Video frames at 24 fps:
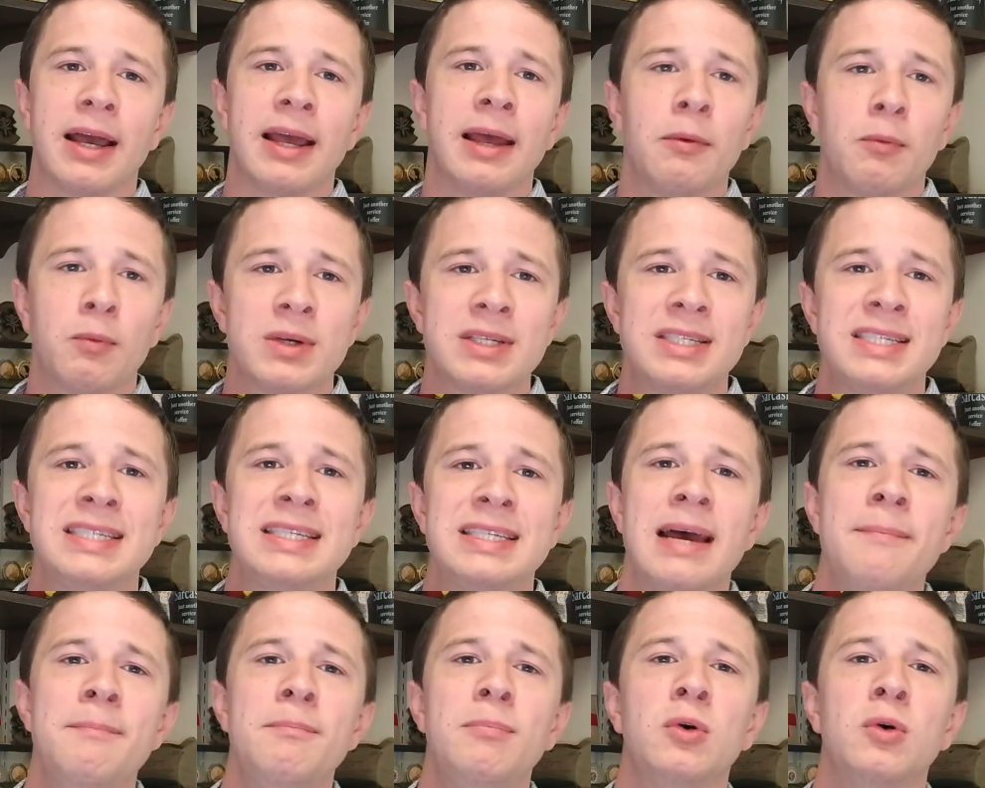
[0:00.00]
It
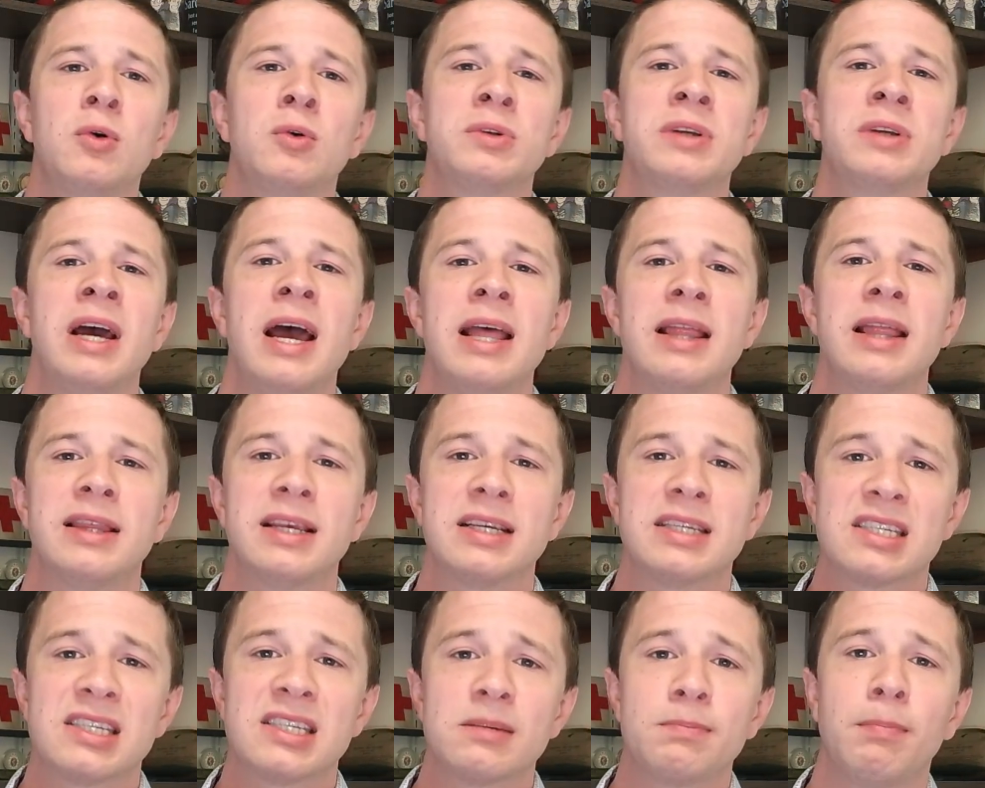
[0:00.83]
resembled the
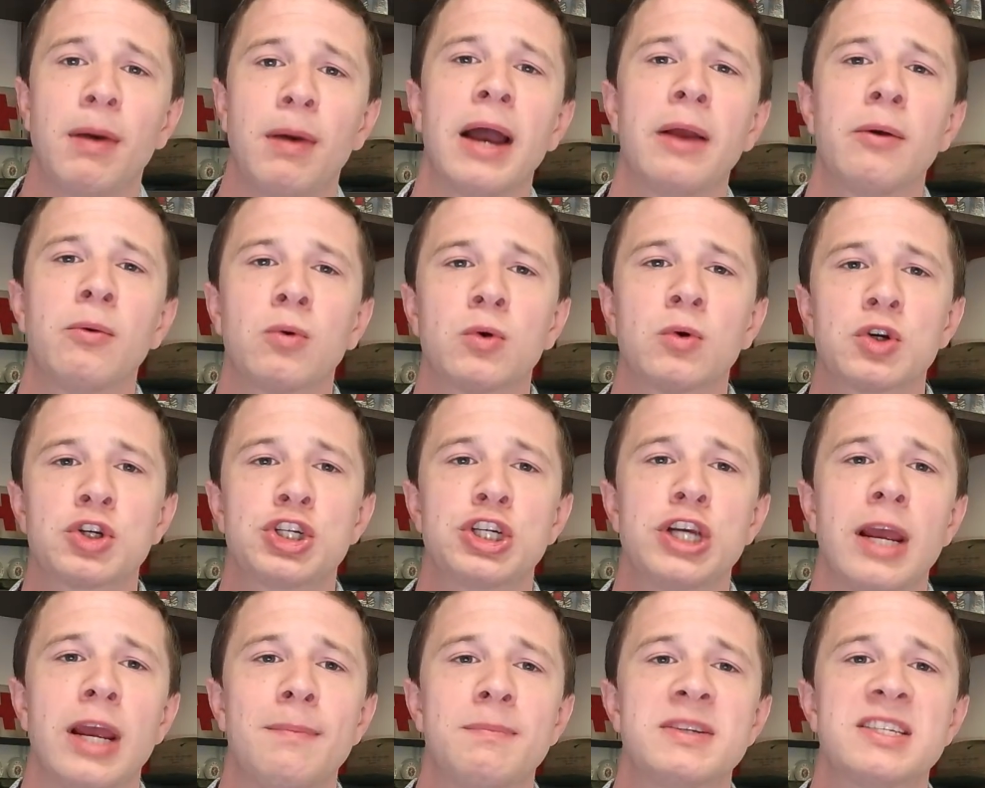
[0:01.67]

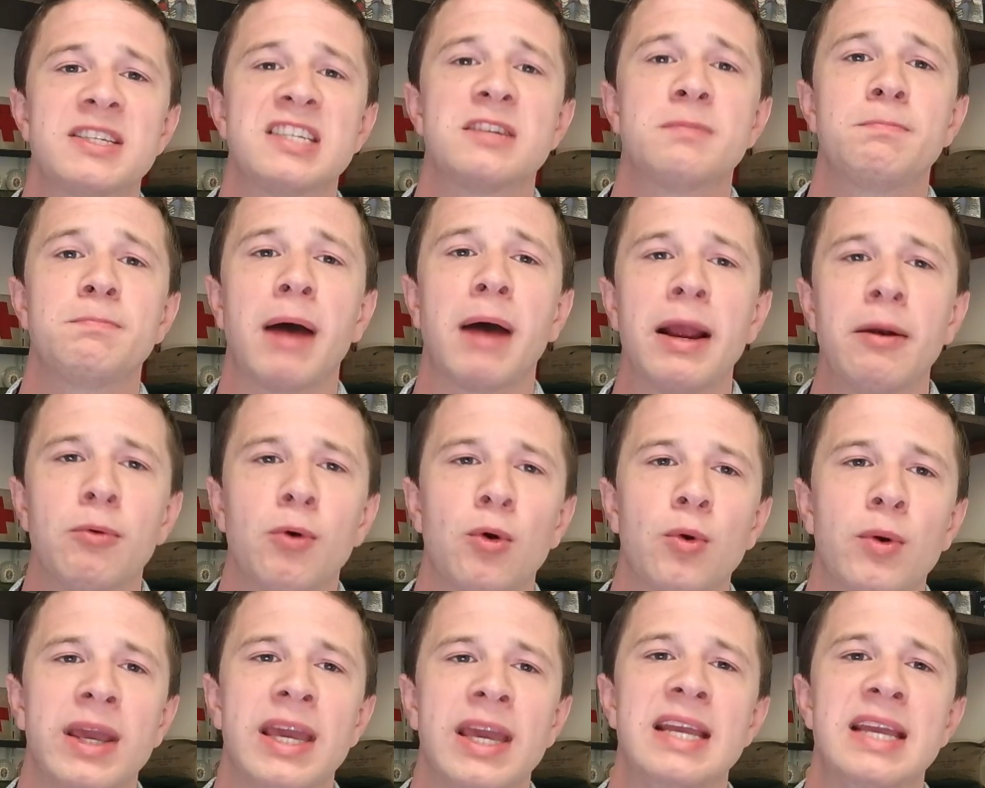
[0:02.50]
spiral-shaped
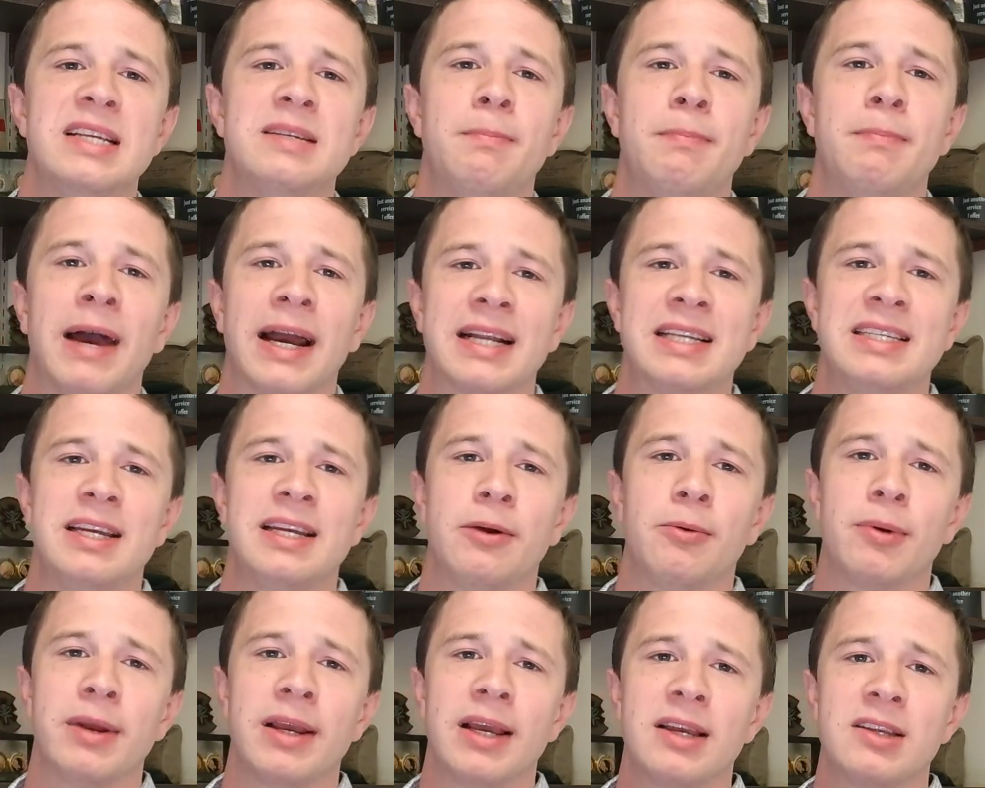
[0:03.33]
spirochete
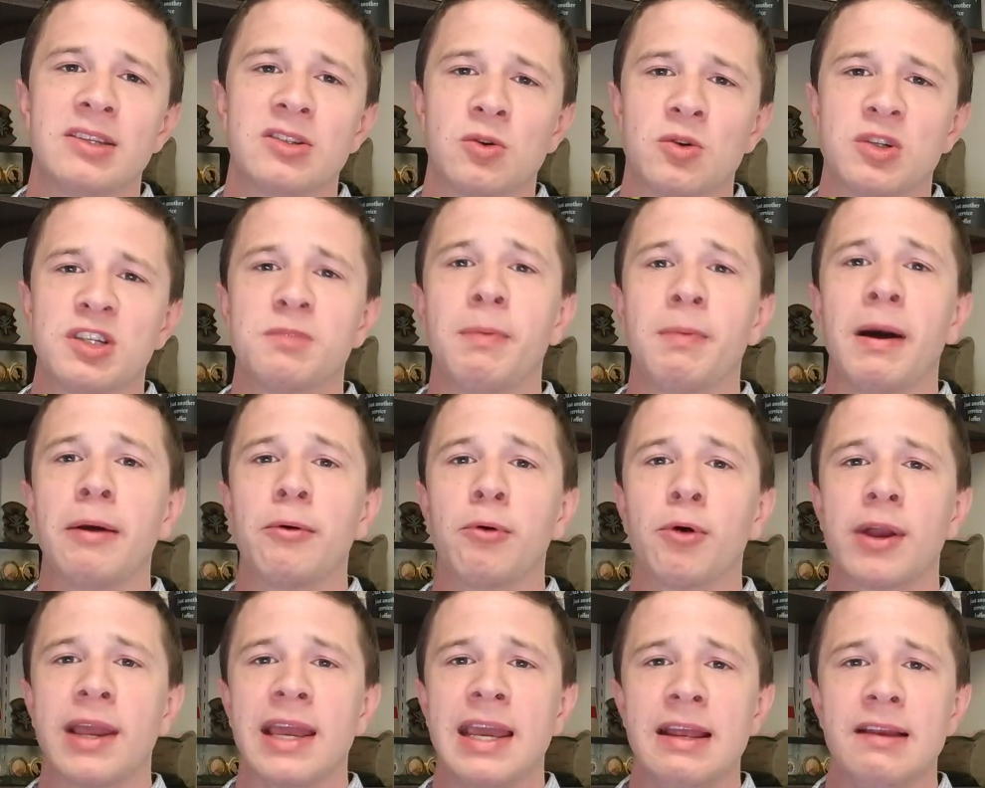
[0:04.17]
bacterias, or
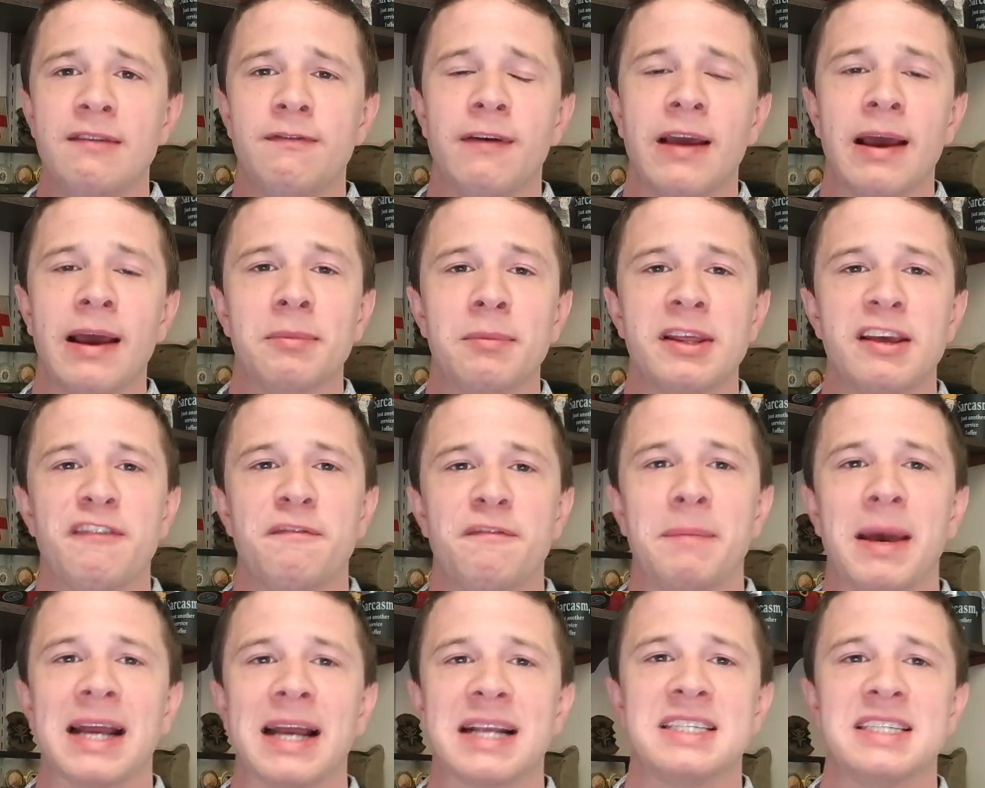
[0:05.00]
spirochete family of
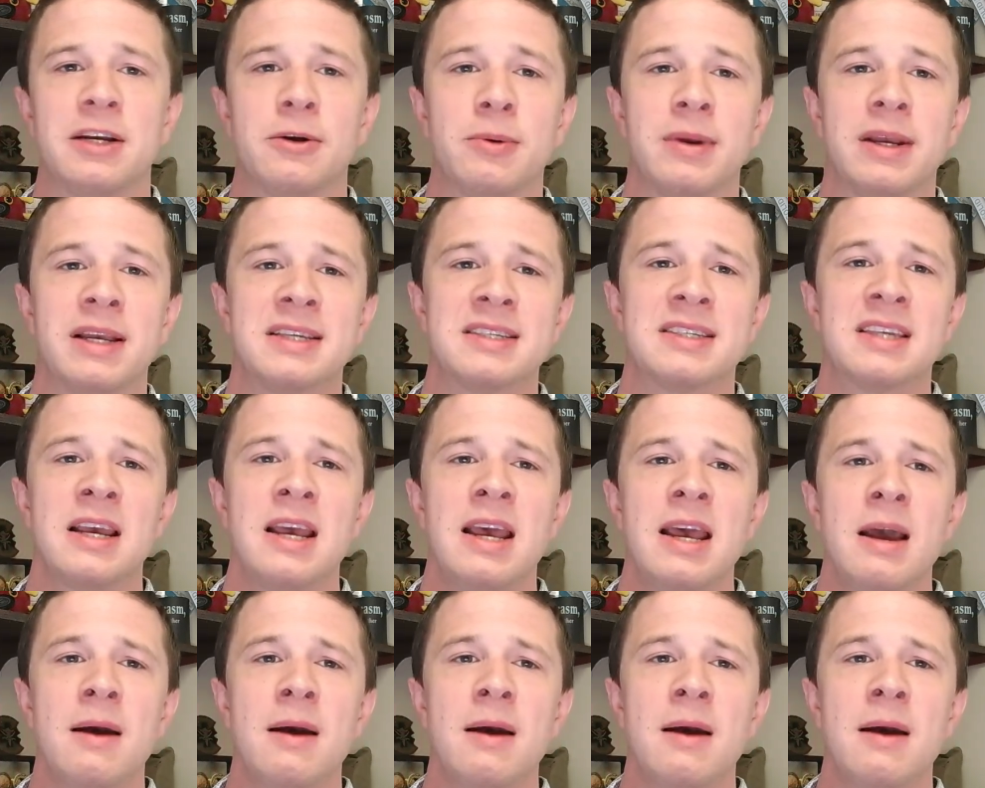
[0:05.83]
bacterias,